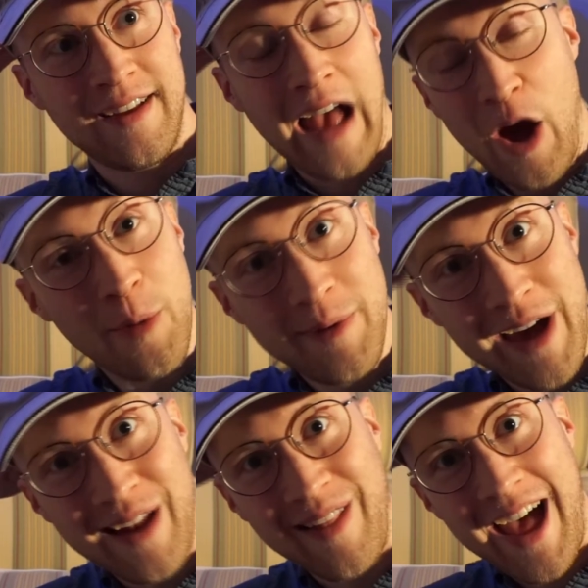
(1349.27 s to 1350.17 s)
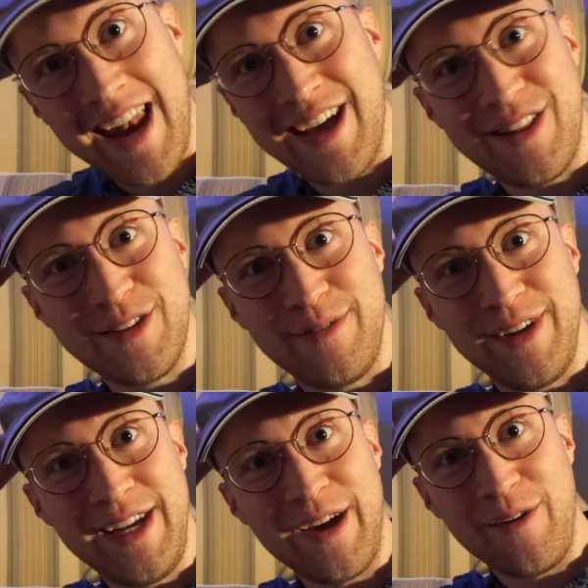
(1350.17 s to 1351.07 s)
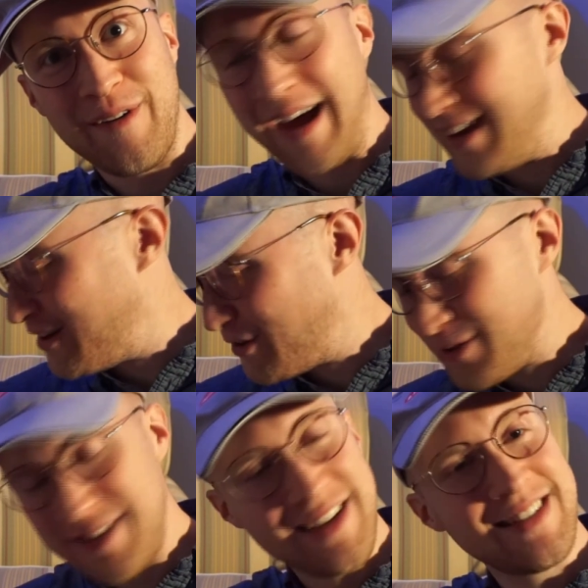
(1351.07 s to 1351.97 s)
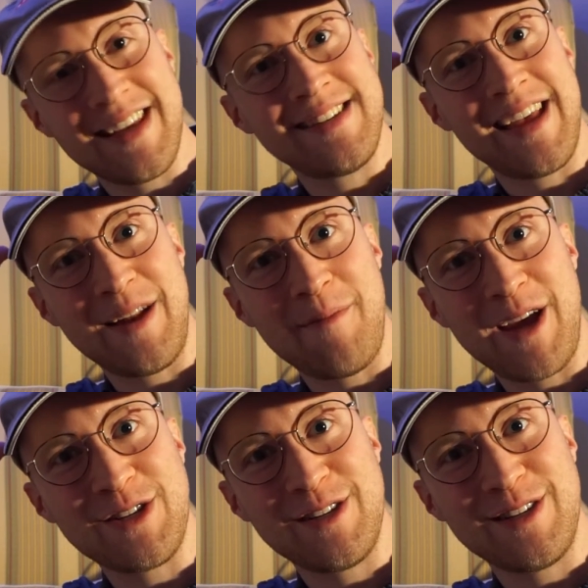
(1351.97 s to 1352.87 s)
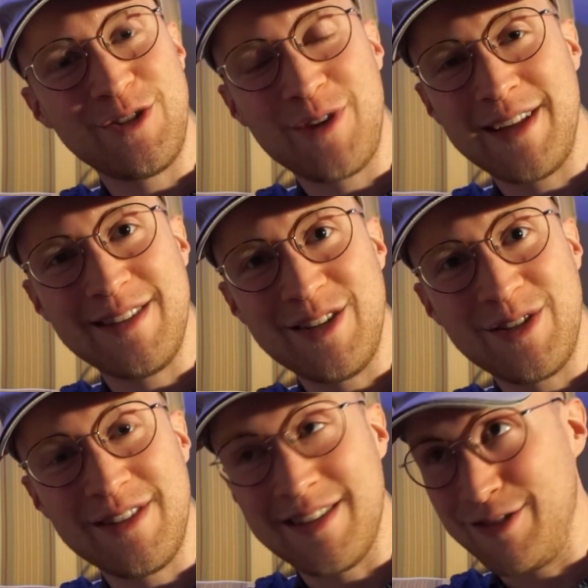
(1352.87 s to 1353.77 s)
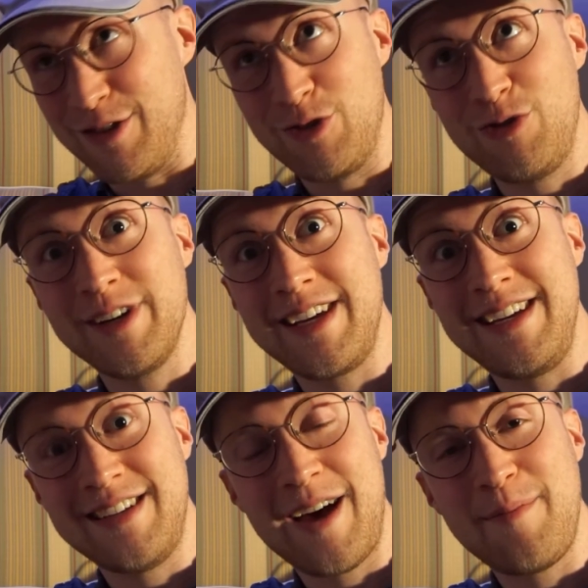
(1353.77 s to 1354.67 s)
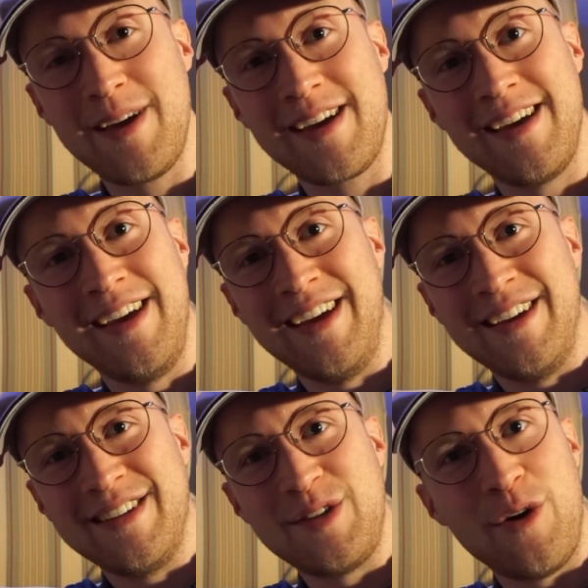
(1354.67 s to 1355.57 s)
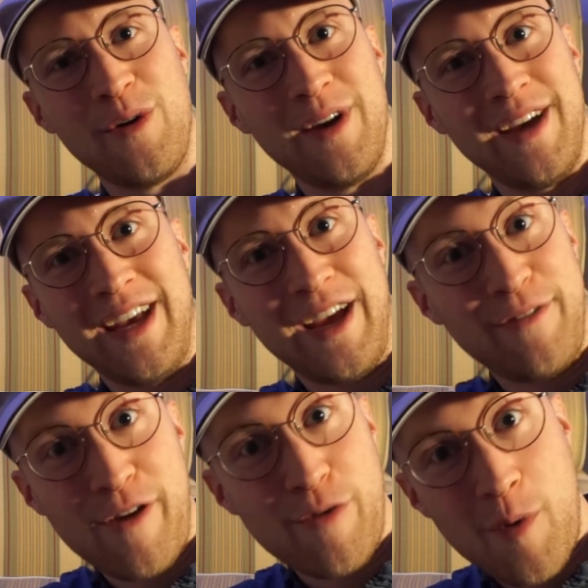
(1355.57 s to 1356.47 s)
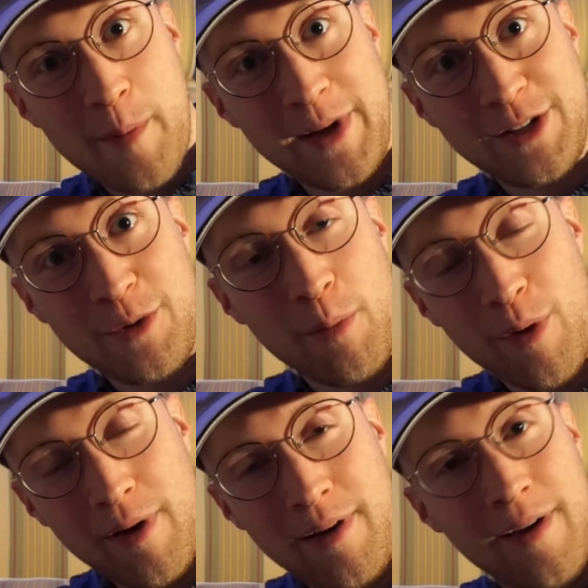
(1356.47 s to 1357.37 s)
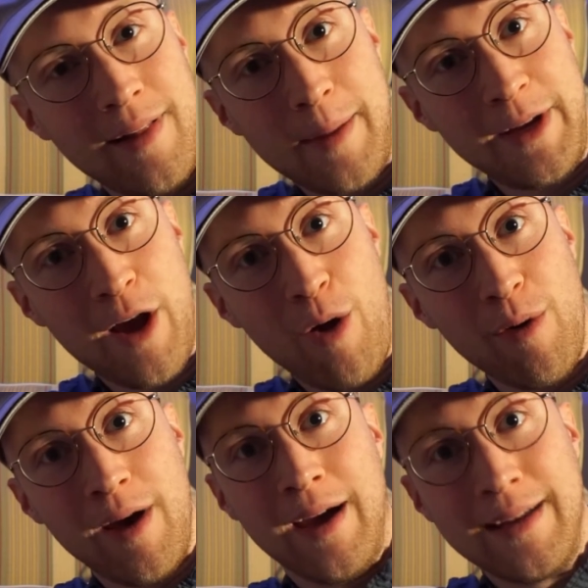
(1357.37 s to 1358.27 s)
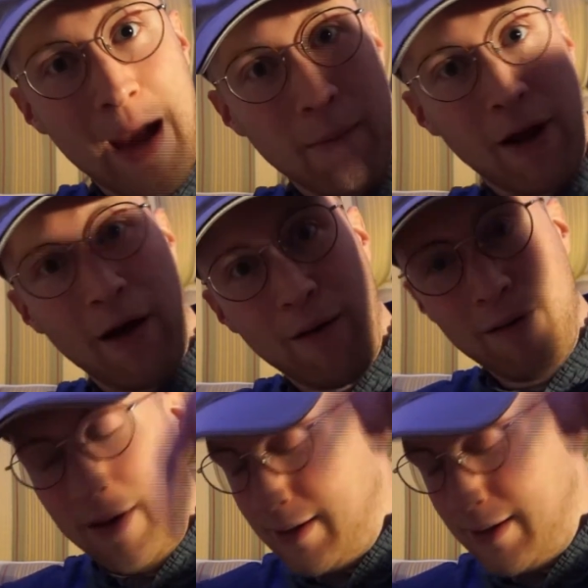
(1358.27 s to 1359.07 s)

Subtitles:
I hope you got a lot out of this video. I know CSS animations and transitions is a tricky topic. So if you ever want me to do more, let me know down below.